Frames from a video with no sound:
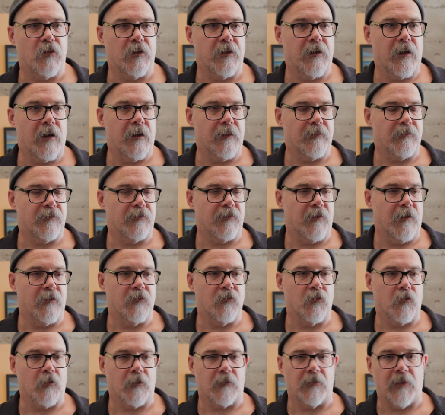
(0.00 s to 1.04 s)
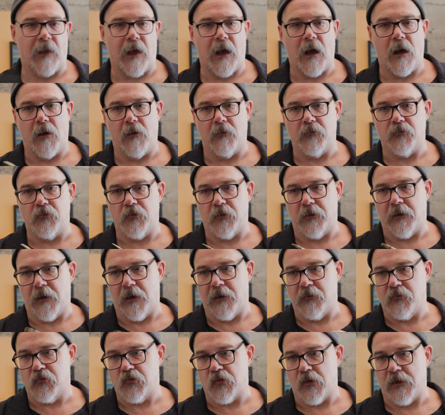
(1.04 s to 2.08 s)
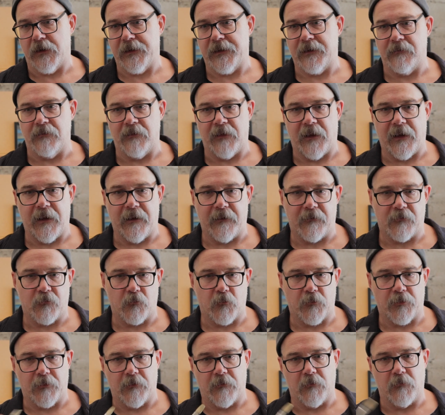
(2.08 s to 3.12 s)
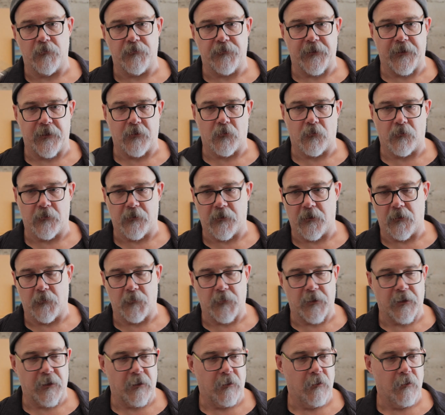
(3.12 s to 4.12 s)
you got thunder clouds, you got giant lakes with little deer in them.